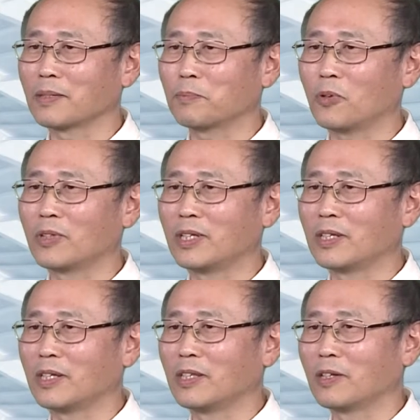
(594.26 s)

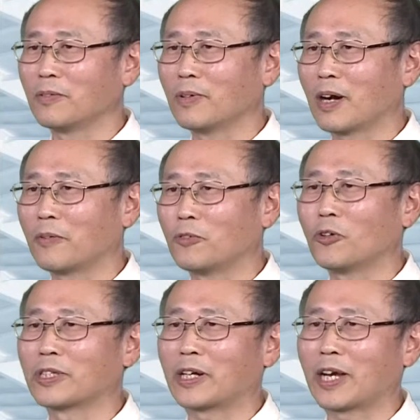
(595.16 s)
pointing in the
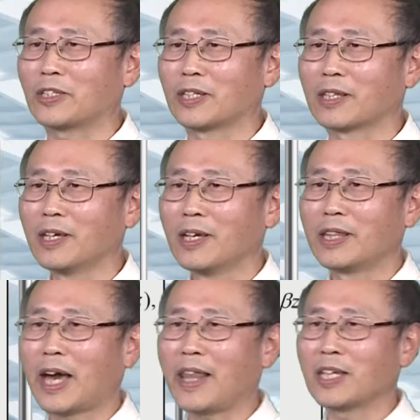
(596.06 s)
forward direction.
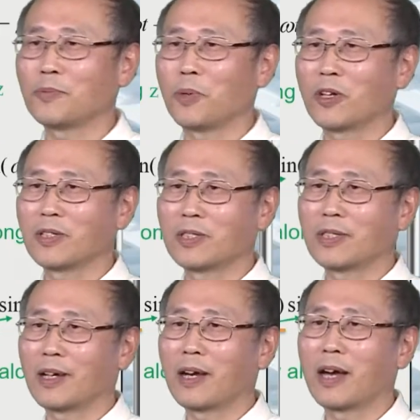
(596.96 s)
That is because
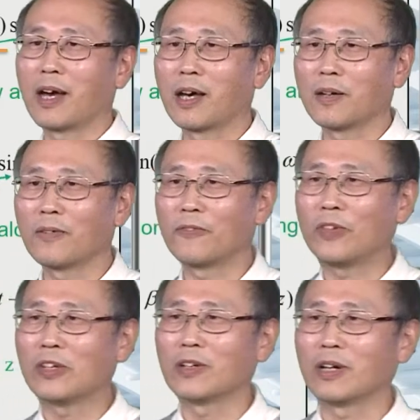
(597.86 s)
the
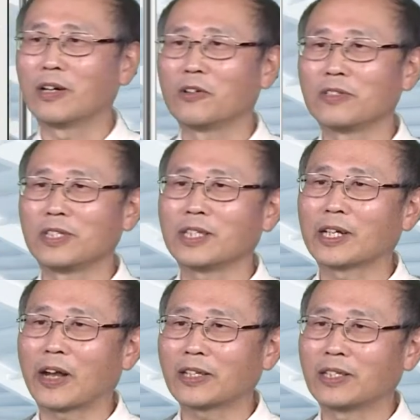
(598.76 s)
field along Z
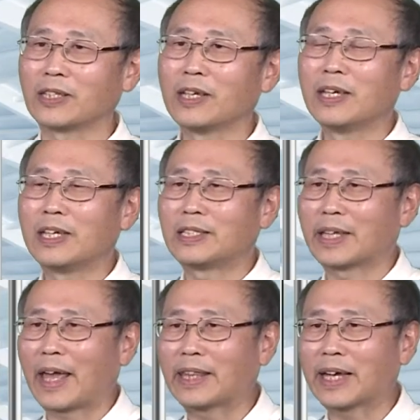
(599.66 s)
direction
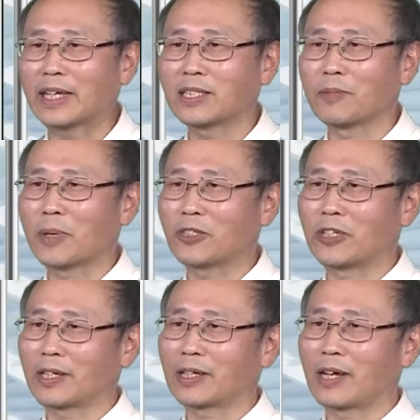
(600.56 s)
is
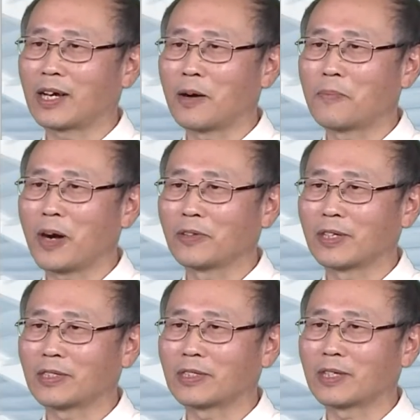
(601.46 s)
anti-symmetric about
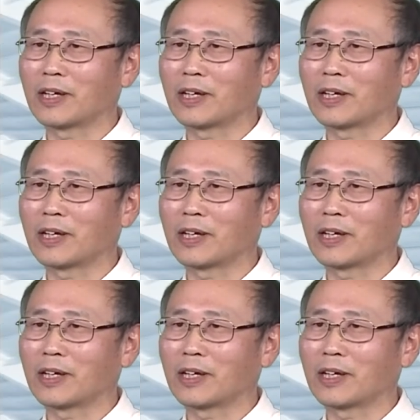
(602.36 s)
this